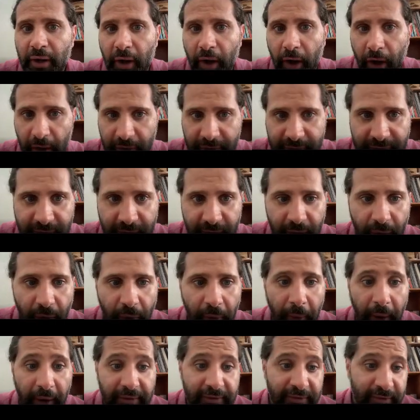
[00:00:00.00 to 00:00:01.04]
oxic
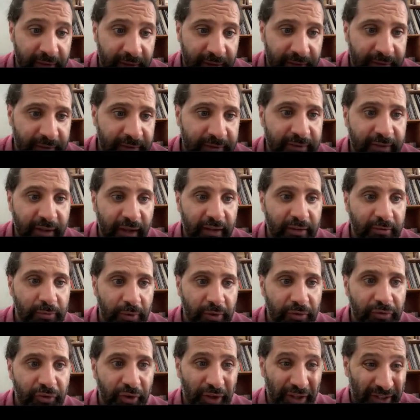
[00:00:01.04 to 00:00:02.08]
horizon, in this case
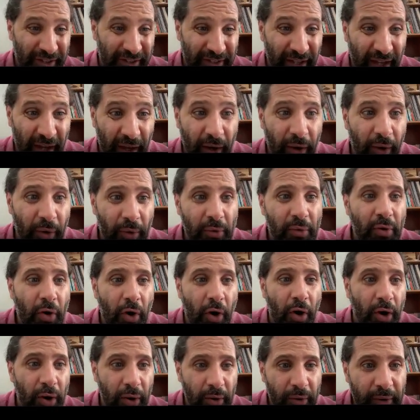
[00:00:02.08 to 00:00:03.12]
with a yellow
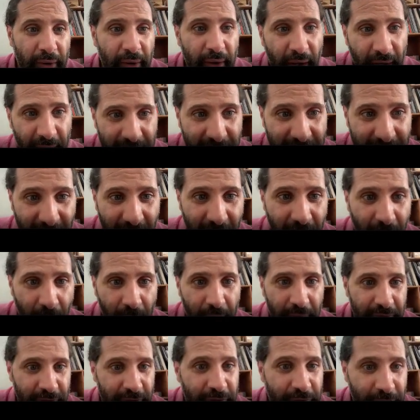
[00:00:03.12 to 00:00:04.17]
color, a
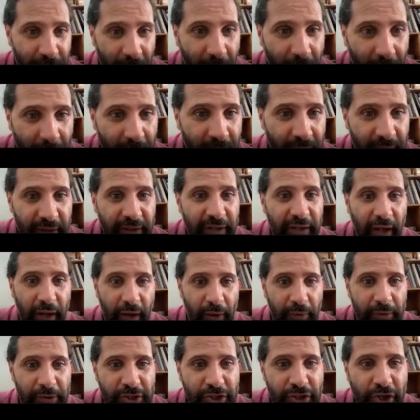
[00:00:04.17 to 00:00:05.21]
yellow, strong
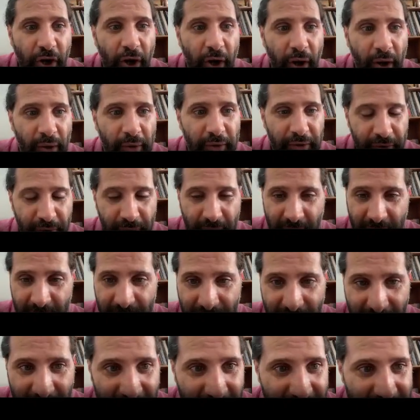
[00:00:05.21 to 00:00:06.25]
yellowish color, you
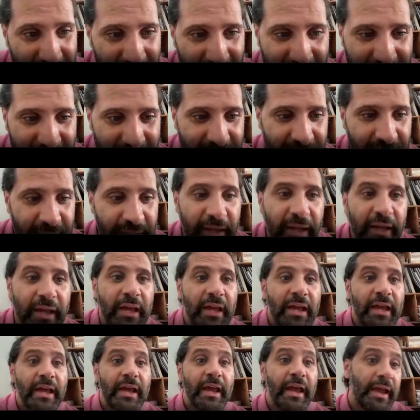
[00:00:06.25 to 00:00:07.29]
can easily see.
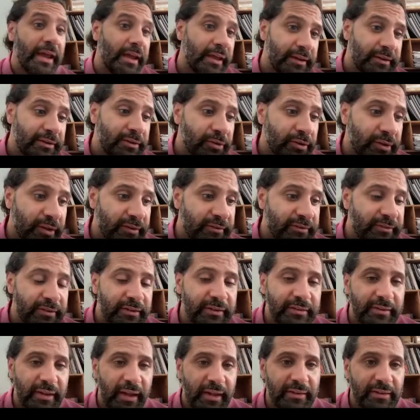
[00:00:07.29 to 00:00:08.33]
And you can
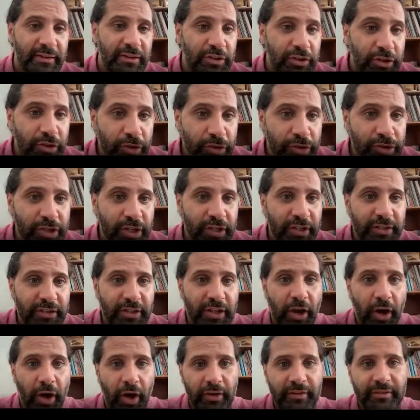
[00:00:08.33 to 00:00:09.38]
see that usually
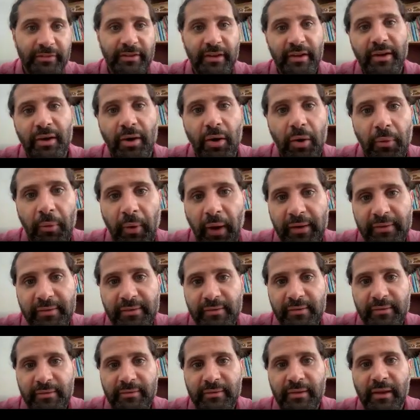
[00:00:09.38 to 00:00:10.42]
the oxic
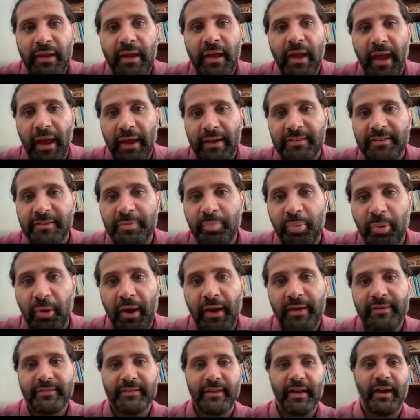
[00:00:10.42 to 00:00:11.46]
horizons
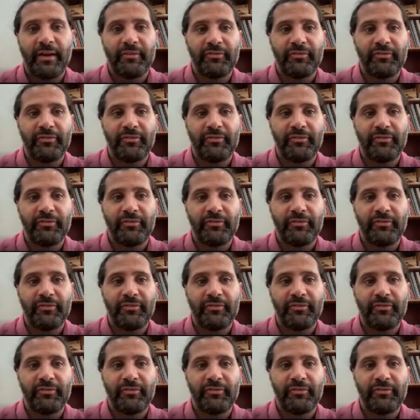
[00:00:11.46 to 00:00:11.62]
express a